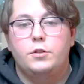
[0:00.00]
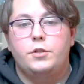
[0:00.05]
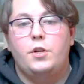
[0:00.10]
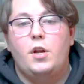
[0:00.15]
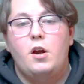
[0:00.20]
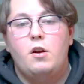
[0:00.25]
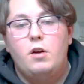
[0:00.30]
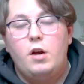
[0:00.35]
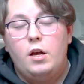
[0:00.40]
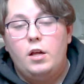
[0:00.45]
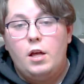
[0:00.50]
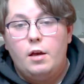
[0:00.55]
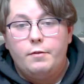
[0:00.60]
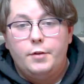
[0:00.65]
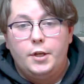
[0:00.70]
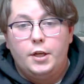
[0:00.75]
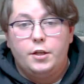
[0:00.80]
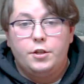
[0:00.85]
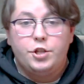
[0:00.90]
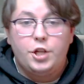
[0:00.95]
So now I'll have
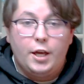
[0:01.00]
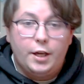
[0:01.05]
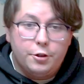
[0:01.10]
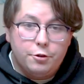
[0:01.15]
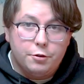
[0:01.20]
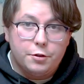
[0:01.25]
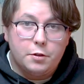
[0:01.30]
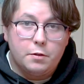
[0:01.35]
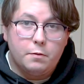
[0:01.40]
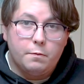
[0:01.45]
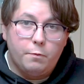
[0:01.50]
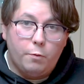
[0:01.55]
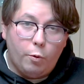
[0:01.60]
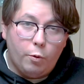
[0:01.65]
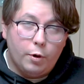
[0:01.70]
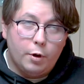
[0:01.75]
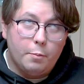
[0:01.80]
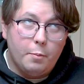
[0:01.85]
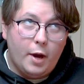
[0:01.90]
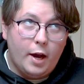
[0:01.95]
an Enchantress
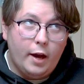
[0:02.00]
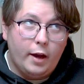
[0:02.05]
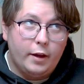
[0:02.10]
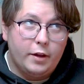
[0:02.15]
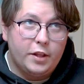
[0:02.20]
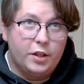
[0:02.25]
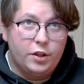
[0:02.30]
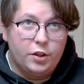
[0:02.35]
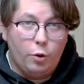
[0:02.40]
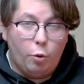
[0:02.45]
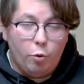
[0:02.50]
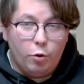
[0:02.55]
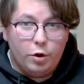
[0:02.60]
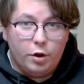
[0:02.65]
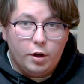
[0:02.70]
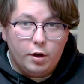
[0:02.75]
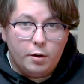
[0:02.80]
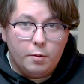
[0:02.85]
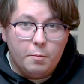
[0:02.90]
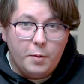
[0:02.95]
for my
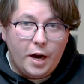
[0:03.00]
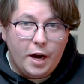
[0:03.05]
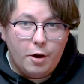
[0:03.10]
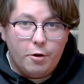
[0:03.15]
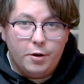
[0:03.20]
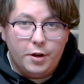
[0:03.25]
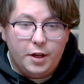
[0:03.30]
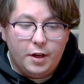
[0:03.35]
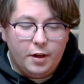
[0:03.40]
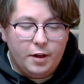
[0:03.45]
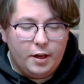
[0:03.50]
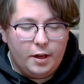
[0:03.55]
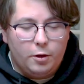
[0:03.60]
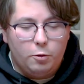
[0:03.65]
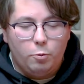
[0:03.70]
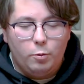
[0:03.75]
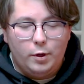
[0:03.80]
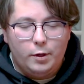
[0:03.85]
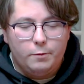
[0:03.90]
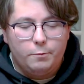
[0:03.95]
Thor area
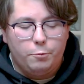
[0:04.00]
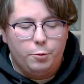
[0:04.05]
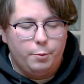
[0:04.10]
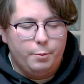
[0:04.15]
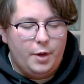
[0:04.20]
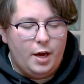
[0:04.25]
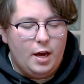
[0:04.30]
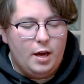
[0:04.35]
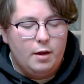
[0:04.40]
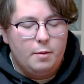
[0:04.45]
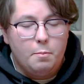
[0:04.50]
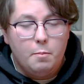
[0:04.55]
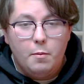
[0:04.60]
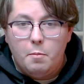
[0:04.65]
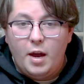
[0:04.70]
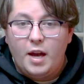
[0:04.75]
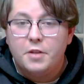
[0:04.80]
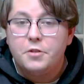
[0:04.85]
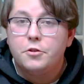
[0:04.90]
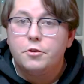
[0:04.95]
and one for my
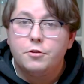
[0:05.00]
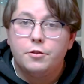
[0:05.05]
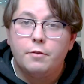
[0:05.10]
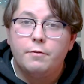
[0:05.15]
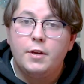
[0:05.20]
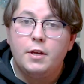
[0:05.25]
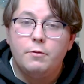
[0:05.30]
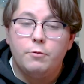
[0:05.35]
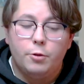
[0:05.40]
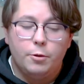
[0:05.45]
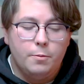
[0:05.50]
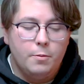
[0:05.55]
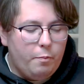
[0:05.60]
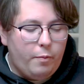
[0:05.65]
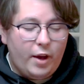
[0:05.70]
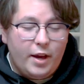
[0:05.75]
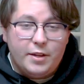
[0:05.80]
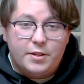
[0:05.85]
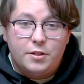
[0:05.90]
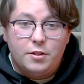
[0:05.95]
Masters of Evil.
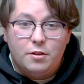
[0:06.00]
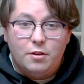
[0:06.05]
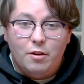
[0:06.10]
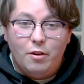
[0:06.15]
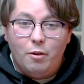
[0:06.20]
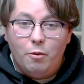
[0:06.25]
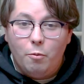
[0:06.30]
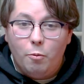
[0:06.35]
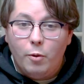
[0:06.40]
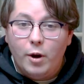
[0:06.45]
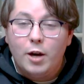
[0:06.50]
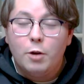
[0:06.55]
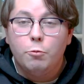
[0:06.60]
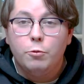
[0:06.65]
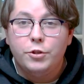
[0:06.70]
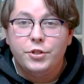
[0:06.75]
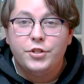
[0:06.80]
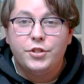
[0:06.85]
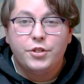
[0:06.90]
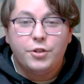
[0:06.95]
But where
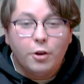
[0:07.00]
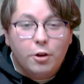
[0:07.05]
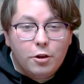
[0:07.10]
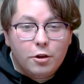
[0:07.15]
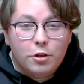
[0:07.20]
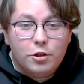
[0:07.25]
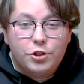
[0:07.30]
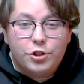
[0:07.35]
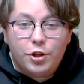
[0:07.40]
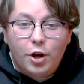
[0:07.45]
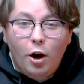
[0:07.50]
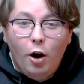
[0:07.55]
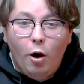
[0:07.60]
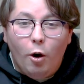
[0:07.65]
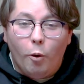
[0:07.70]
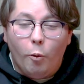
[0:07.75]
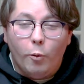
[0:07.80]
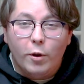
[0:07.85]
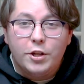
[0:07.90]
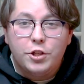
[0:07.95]
will Skurge
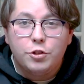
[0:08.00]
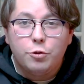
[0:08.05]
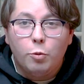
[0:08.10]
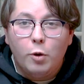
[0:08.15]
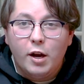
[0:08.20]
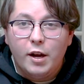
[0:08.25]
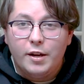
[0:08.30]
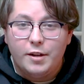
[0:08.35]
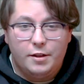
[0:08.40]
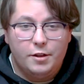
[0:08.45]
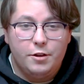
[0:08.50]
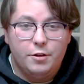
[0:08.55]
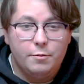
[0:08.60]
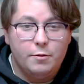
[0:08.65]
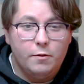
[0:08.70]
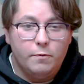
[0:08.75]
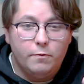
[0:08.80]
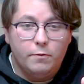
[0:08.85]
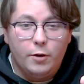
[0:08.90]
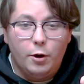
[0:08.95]
go? Which one?
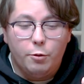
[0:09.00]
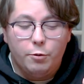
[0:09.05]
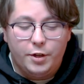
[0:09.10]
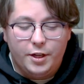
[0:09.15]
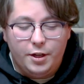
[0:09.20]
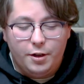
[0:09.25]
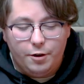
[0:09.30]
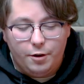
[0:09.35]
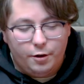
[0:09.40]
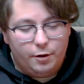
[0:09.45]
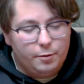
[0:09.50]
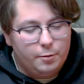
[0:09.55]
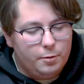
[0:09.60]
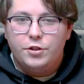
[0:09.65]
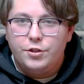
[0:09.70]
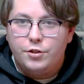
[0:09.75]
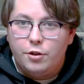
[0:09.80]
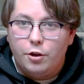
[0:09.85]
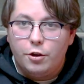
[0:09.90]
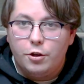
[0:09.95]
Vote here.
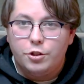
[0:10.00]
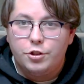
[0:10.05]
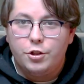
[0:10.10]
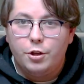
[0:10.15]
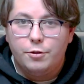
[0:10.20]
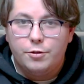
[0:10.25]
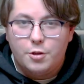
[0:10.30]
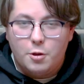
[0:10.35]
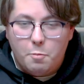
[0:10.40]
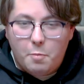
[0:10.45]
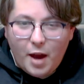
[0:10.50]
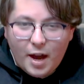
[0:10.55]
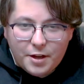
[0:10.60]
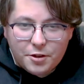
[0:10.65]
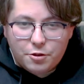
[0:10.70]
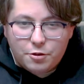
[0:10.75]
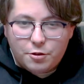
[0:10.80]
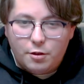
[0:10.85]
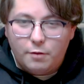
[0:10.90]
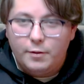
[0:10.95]
Skurge goes in
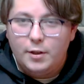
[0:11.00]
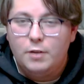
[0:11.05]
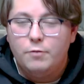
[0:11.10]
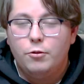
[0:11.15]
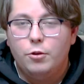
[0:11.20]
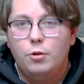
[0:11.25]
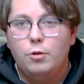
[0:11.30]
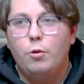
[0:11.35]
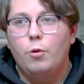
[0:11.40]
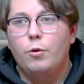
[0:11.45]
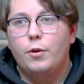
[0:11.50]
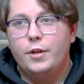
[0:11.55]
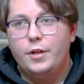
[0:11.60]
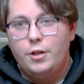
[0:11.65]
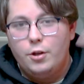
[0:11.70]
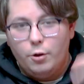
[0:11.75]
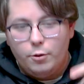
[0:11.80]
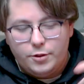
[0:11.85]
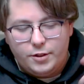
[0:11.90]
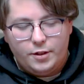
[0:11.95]
Masters of Evil or he
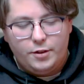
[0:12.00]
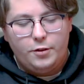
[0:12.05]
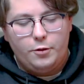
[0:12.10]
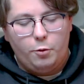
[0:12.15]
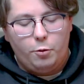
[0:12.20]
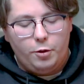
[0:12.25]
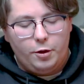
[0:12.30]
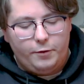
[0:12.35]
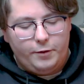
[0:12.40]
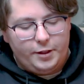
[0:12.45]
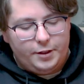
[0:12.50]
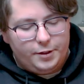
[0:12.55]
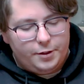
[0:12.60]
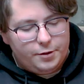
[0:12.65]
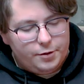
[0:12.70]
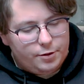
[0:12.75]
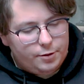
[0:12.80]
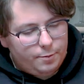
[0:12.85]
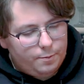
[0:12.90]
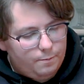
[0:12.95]
goes in Thor
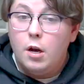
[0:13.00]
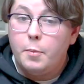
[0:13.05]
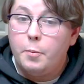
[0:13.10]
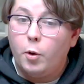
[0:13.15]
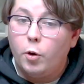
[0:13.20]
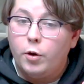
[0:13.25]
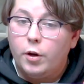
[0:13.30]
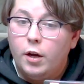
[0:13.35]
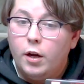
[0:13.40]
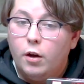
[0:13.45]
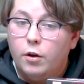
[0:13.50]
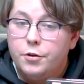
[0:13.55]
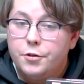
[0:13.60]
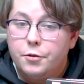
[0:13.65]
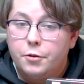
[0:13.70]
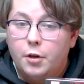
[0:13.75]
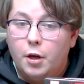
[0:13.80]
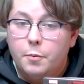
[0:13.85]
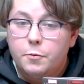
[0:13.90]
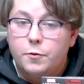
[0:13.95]
villains. Amora
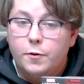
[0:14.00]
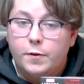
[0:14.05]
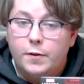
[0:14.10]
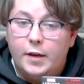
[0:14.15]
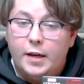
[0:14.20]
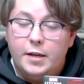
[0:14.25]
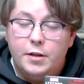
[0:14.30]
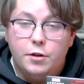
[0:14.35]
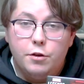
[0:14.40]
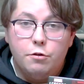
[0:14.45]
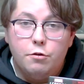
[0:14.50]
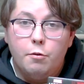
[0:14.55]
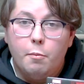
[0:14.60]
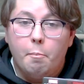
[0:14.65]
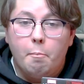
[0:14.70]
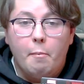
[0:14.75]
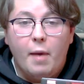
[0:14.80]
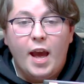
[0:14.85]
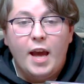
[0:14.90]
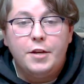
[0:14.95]
also comes with a new
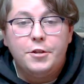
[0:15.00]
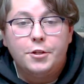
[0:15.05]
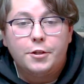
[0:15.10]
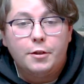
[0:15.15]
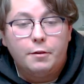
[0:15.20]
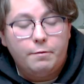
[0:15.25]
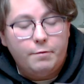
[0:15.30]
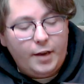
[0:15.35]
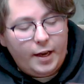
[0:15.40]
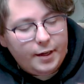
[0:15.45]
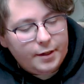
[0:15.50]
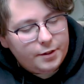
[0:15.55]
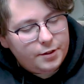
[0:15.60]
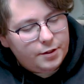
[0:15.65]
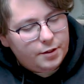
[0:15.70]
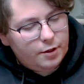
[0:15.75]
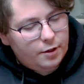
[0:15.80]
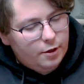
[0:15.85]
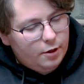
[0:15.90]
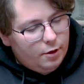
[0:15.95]
magic
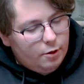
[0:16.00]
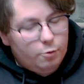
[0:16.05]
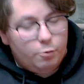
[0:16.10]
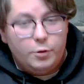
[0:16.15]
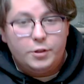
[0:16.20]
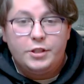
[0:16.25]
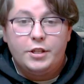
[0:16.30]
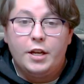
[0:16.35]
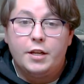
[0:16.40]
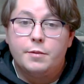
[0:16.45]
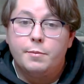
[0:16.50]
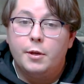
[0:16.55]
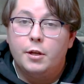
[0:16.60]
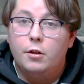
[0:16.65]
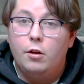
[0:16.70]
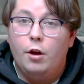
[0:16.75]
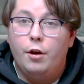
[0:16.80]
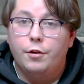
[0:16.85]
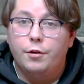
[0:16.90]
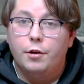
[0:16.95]
effect, which has been
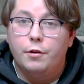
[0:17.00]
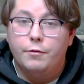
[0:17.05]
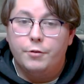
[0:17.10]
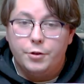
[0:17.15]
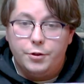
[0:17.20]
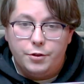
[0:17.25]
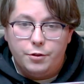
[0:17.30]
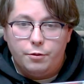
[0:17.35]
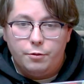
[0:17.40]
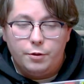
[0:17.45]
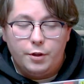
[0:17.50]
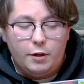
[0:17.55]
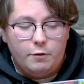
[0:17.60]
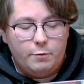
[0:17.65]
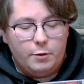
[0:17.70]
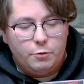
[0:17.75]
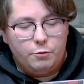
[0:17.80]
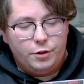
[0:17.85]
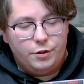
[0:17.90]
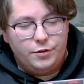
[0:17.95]
long overdue. They've
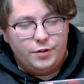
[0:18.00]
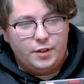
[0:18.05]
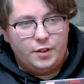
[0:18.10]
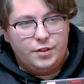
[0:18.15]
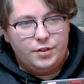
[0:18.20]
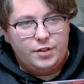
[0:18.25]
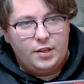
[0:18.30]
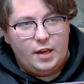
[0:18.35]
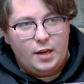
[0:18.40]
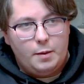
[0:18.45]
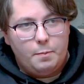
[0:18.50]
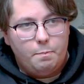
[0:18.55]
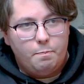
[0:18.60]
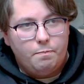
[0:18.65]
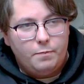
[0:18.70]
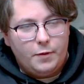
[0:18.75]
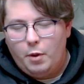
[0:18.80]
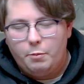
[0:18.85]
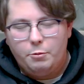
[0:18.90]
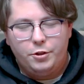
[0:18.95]
been using the same
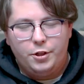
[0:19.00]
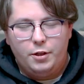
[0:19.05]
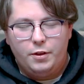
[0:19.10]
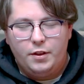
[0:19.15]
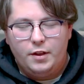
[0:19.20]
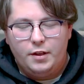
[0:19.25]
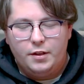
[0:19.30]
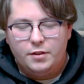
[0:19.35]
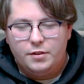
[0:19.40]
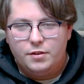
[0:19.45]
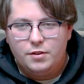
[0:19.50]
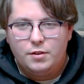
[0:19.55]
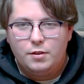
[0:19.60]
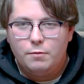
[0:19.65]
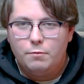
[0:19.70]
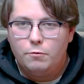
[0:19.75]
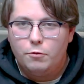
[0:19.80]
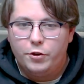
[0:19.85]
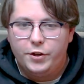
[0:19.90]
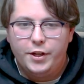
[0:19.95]
bubbly things
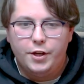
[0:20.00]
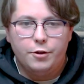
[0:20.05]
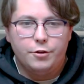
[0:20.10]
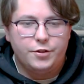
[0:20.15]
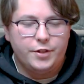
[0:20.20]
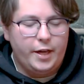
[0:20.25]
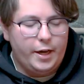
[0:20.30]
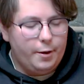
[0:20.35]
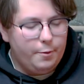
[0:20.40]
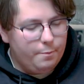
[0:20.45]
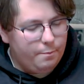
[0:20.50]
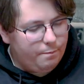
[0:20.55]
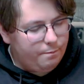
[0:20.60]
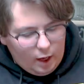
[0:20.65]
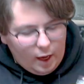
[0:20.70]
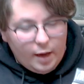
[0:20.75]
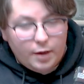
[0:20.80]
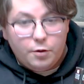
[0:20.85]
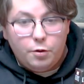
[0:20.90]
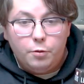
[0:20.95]
for years now.
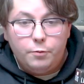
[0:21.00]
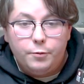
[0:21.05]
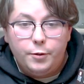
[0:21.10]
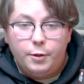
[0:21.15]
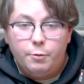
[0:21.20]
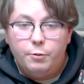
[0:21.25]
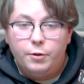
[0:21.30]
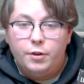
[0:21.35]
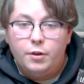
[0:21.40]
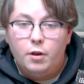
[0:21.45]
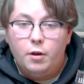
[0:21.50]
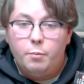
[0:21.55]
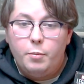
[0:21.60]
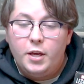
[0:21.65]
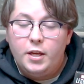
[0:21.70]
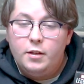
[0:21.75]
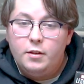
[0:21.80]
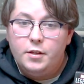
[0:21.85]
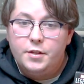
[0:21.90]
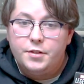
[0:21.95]
And hopefully with the
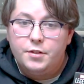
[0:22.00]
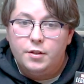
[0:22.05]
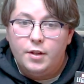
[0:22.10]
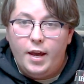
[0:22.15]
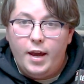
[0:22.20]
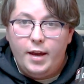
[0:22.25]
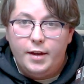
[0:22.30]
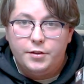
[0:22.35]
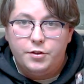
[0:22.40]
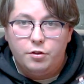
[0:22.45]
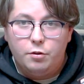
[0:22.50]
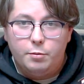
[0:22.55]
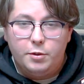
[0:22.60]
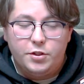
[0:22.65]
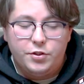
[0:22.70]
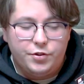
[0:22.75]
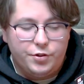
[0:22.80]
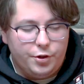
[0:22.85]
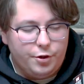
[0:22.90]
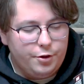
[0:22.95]
pinless legs, they'll be
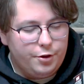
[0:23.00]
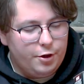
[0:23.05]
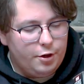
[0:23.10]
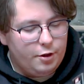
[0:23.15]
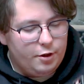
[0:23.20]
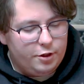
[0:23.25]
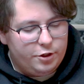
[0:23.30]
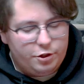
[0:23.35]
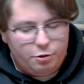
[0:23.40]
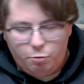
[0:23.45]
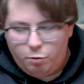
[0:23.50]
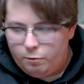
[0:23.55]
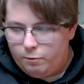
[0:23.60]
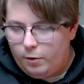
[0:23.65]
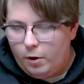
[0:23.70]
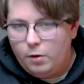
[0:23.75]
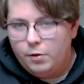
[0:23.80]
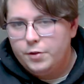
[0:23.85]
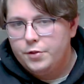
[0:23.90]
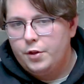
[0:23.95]
sturdier and she won't
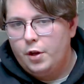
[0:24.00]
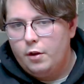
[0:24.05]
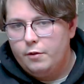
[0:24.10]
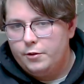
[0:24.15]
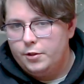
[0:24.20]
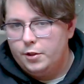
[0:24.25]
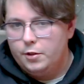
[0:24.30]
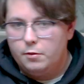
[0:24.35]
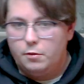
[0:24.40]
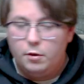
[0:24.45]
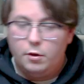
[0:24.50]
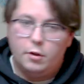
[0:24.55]
fall as often.